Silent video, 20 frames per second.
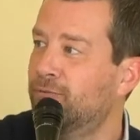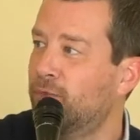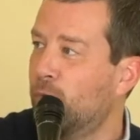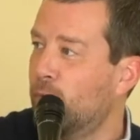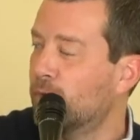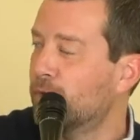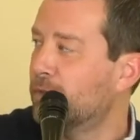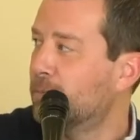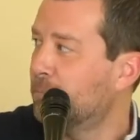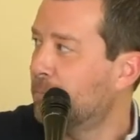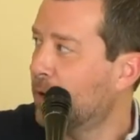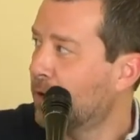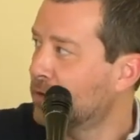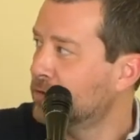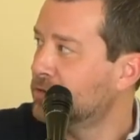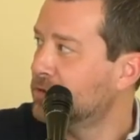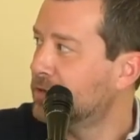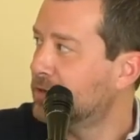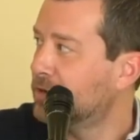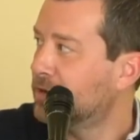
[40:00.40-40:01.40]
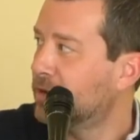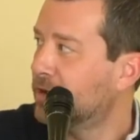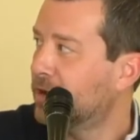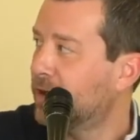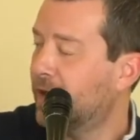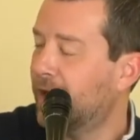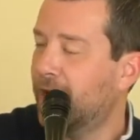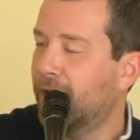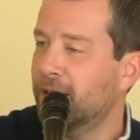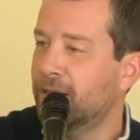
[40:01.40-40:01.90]
for the person.
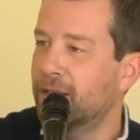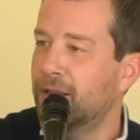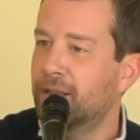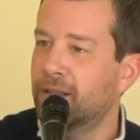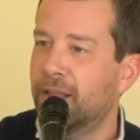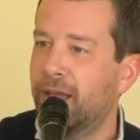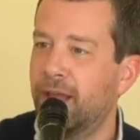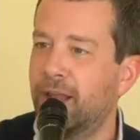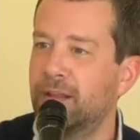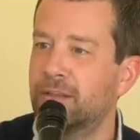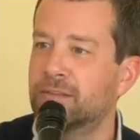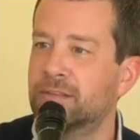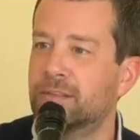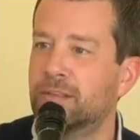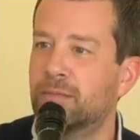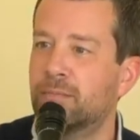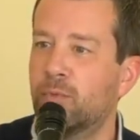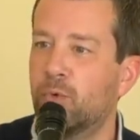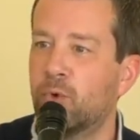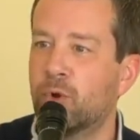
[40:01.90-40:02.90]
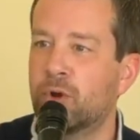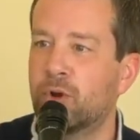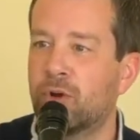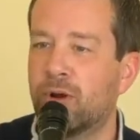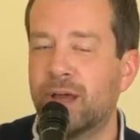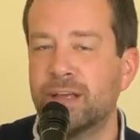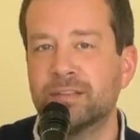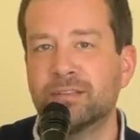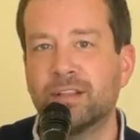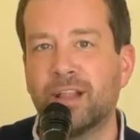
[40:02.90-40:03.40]
Right. I, I think that is the more
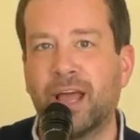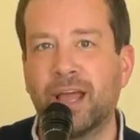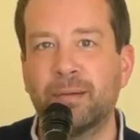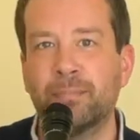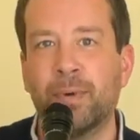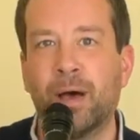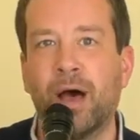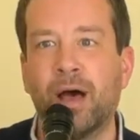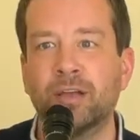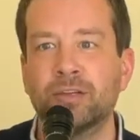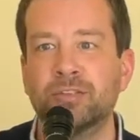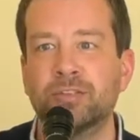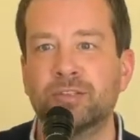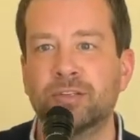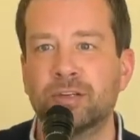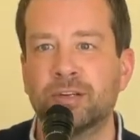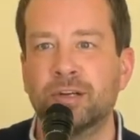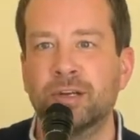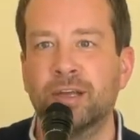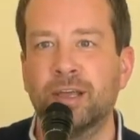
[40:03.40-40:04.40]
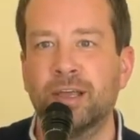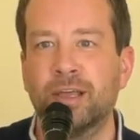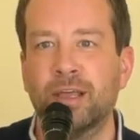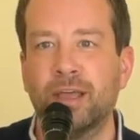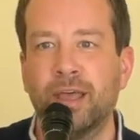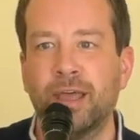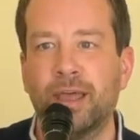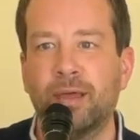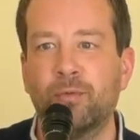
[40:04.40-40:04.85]
Christ like posture. Sure.